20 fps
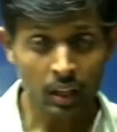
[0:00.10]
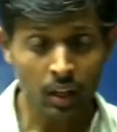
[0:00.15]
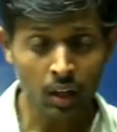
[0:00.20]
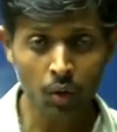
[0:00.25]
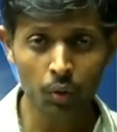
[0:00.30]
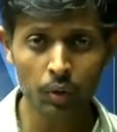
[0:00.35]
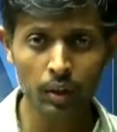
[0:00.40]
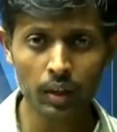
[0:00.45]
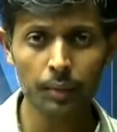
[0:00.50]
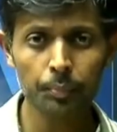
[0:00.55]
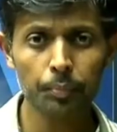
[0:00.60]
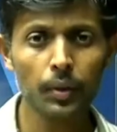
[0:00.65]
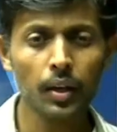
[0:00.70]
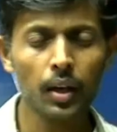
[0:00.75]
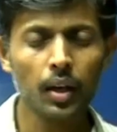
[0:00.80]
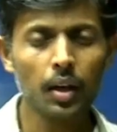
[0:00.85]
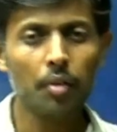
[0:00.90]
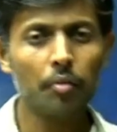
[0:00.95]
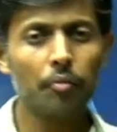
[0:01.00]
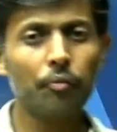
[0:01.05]
Okay,
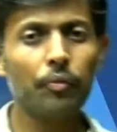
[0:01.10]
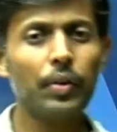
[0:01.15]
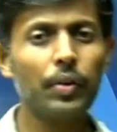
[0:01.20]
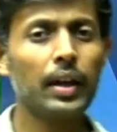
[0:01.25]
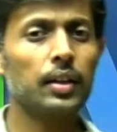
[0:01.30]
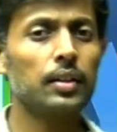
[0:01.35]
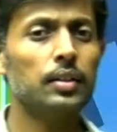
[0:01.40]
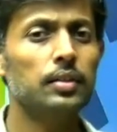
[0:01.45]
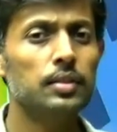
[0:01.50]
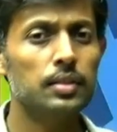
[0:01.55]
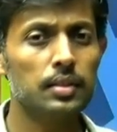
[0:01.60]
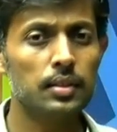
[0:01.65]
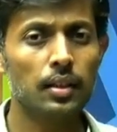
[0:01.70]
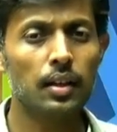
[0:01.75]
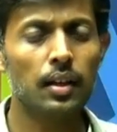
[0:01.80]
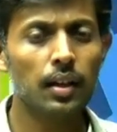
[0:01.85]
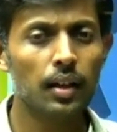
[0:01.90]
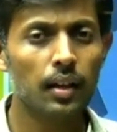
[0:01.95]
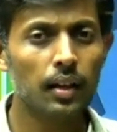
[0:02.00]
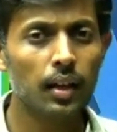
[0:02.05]
vectors.
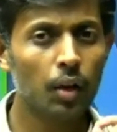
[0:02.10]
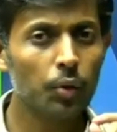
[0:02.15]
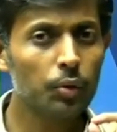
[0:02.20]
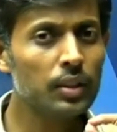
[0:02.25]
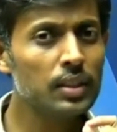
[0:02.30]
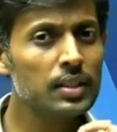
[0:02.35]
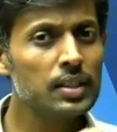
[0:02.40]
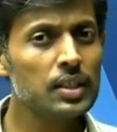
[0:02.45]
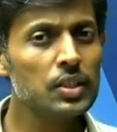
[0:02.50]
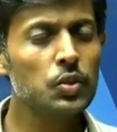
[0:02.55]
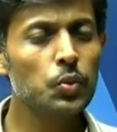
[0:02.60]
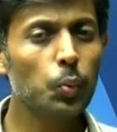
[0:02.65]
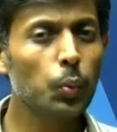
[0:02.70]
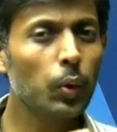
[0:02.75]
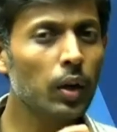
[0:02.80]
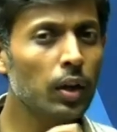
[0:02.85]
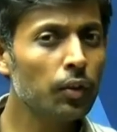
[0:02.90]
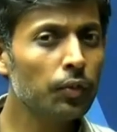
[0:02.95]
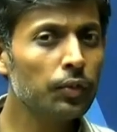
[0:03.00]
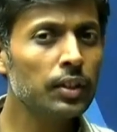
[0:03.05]
Now, this is
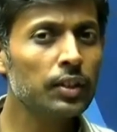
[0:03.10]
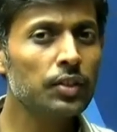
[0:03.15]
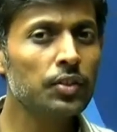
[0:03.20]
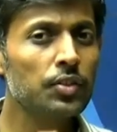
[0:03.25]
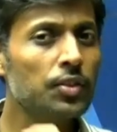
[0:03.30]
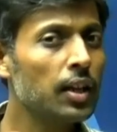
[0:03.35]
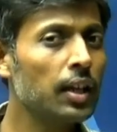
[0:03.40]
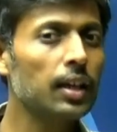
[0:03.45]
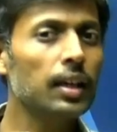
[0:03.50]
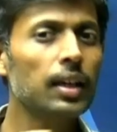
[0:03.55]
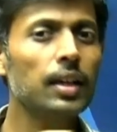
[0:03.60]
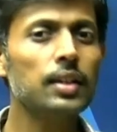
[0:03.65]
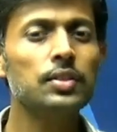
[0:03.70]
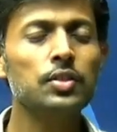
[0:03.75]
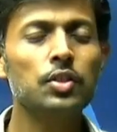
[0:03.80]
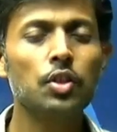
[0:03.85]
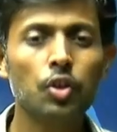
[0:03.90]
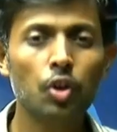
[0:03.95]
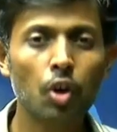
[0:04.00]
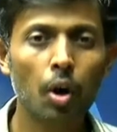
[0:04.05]
one of the
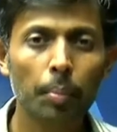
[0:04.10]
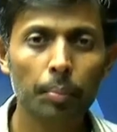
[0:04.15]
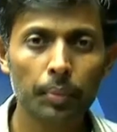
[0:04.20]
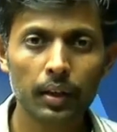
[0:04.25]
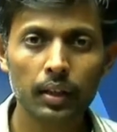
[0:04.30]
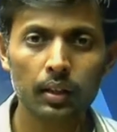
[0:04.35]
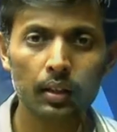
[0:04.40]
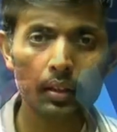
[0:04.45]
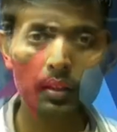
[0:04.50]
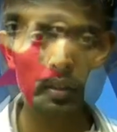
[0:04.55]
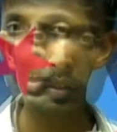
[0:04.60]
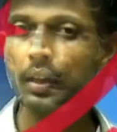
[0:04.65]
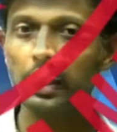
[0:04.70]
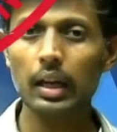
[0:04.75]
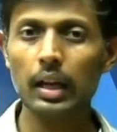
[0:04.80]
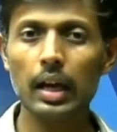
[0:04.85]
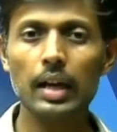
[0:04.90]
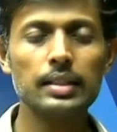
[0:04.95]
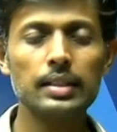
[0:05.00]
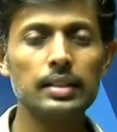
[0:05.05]
trickiest topic in
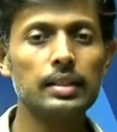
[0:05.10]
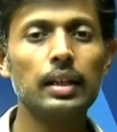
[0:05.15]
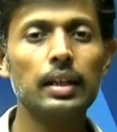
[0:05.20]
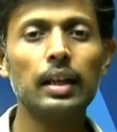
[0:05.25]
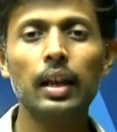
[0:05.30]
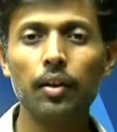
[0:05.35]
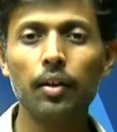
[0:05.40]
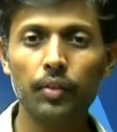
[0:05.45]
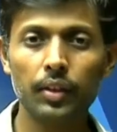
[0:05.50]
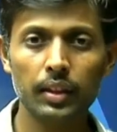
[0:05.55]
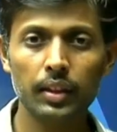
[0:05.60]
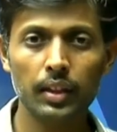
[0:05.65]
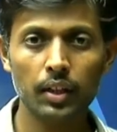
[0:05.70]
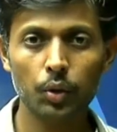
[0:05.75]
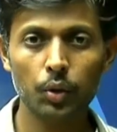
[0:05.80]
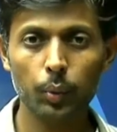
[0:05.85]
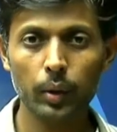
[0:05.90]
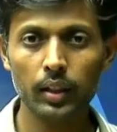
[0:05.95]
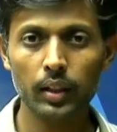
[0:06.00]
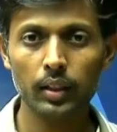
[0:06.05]
class 11th and
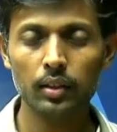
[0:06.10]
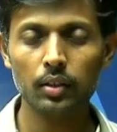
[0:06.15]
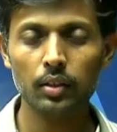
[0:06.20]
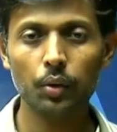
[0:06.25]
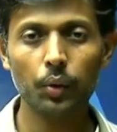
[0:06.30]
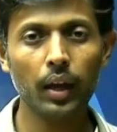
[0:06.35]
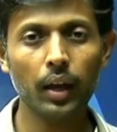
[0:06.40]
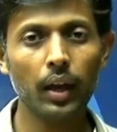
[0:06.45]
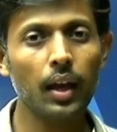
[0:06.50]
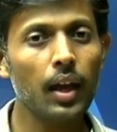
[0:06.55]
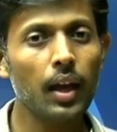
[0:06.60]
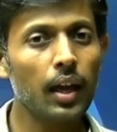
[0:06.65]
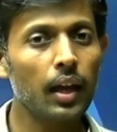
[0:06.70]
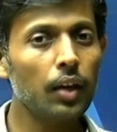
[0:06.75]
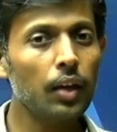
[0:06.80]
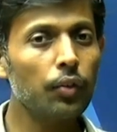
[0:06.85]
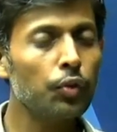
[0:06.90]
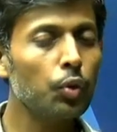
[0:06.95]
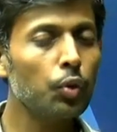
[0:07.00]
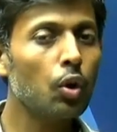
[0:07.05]
12th. Okay,
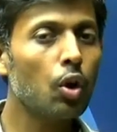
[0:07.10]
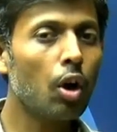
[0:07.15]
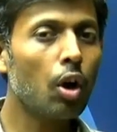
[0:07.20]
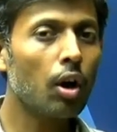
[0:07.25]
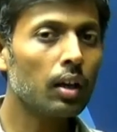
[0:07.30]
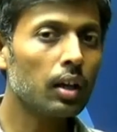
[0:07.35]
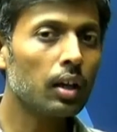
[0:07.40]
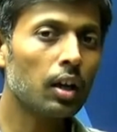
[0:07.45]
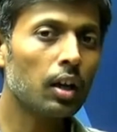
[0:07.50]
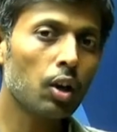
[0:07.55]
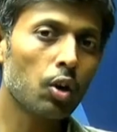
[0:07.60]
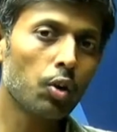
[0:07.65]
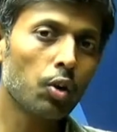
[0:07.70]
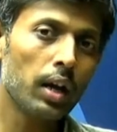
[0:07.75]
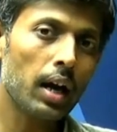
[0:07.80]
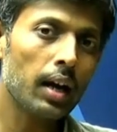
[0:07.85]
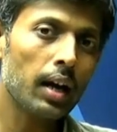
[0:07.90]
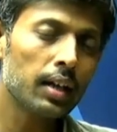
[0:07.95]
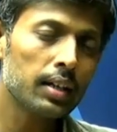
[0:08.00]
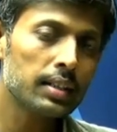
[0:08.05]
if you got a good
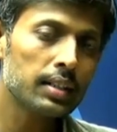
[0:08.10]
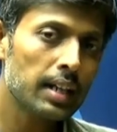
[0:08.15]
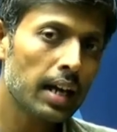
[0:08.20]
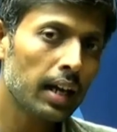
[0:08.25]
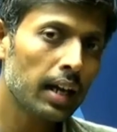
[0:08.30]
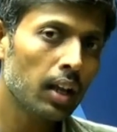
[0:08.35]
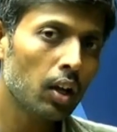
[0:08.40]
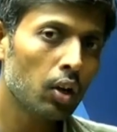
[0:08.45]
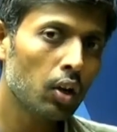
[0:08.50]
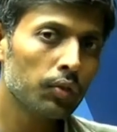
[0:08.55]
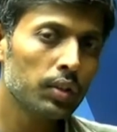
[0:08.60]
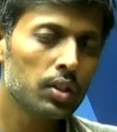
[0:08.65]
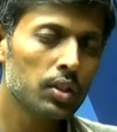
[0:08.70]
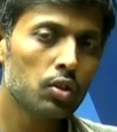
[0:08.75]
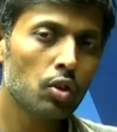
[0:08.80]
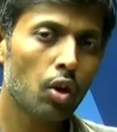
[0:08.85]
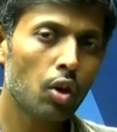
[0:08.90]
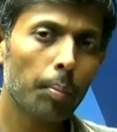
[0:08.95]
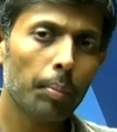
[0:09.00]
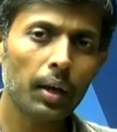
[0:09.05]
understanding of this
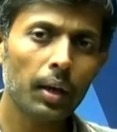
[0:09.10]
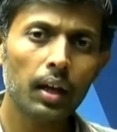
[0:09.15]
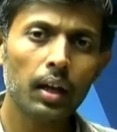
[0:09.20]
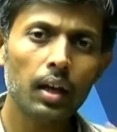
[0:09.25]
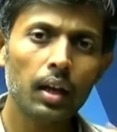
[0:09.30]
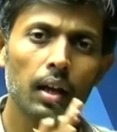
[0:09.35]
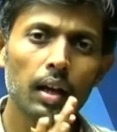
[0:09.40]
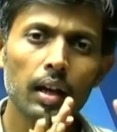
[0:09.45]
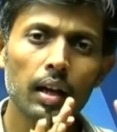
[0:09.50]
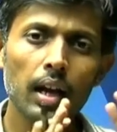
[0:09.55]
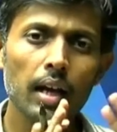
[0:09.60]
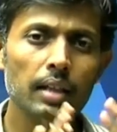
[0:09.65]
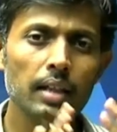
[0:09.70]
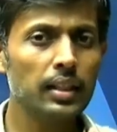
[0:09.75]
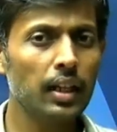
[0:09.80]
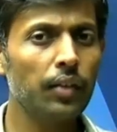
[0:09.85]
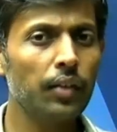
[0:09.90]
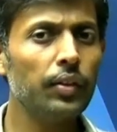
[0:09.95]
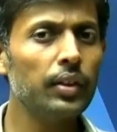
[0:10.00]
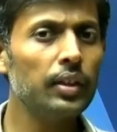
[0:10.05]
topic, class
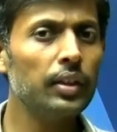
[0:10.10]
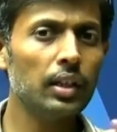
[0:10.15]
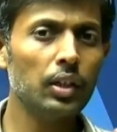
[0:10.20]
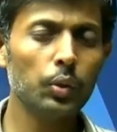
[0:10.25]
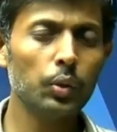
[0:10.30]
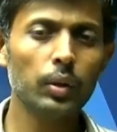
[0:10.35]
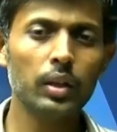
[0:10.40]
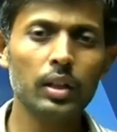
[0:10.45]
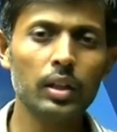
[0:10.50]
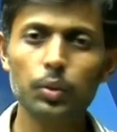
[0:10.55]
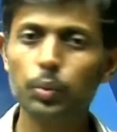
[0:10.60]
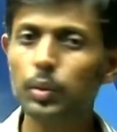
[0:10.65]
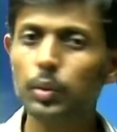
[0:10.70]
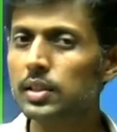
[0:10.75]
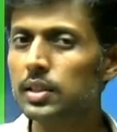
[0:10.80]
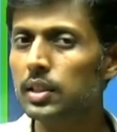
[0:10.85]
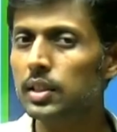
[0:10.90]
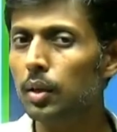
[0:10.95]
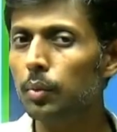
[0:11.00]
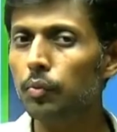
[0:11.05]
11th and 12th will
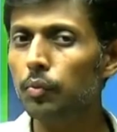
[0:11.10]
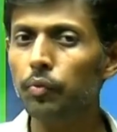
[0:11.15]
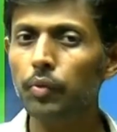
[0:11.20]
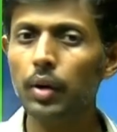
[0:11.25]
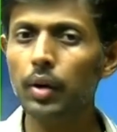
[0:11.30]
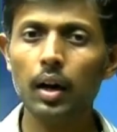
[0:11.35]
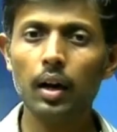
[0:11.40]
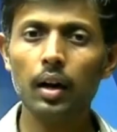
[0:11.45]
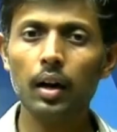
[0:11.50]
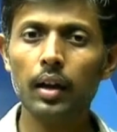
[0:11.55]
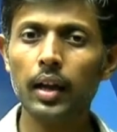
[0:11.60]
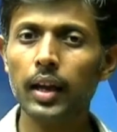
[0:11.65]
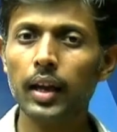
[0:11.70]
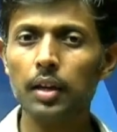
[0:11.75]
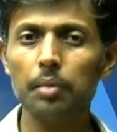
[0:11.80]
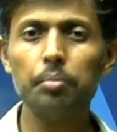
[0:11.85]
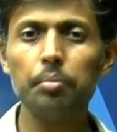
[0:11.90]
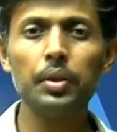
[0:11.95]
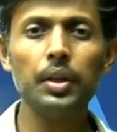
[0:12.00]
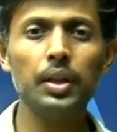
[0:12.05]
seem like
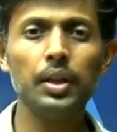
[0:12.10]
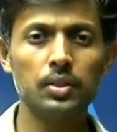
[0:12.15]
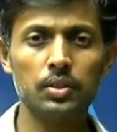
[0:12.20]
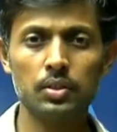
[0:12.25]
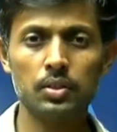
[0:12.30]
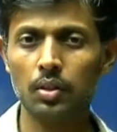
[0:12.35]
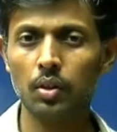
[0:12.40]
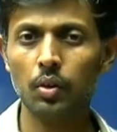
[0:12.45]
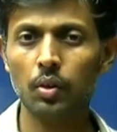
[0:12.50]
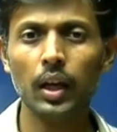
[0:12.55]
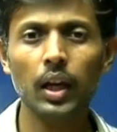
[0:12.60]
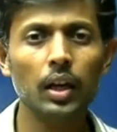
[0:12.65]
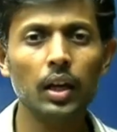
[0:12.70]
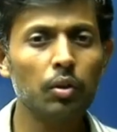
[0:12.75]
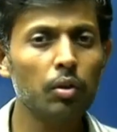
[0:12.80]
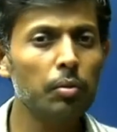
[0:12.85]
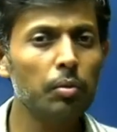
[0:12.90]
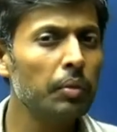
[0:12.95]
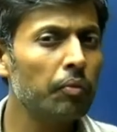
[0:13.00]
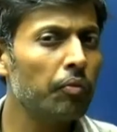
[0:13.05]
a breeze. Okay, it
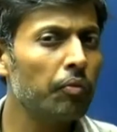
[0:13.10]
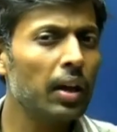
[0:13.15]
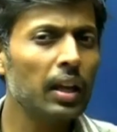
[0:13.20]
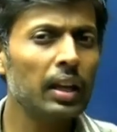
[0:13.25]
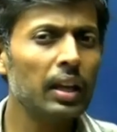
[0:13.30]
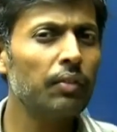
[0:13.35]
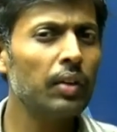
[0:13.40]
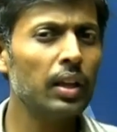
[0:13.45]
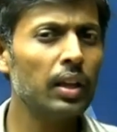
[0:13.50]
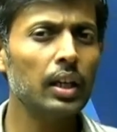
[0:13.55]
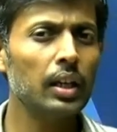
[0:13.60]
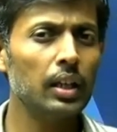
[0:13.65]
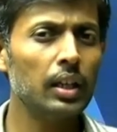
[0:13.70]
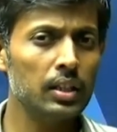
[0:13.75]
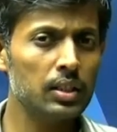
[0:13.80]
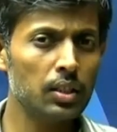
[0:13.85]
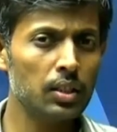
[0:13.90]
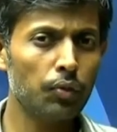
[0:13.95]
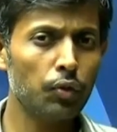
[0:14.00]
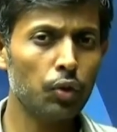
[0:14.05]
will be very, very
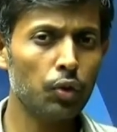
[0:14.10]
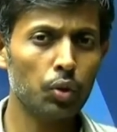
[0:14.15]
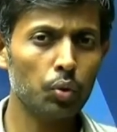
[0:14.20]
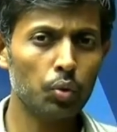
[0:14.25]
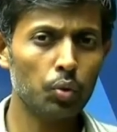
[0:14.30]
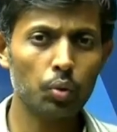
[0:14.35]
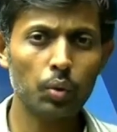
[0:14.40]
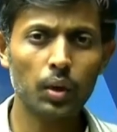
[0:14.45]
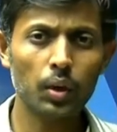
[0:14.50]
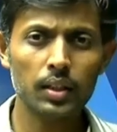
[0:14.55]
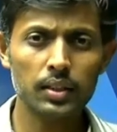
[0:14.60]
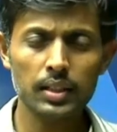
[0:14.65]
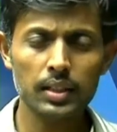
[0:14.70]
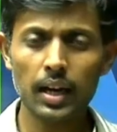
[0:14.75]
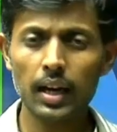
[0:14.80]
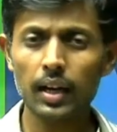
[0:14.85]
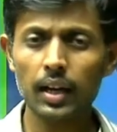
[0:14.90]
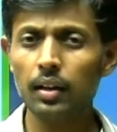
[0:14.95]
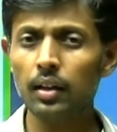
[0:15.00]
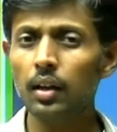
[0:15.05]
easy for you to
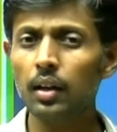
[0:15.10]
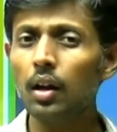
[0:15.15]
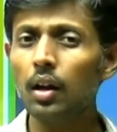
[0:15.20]
understand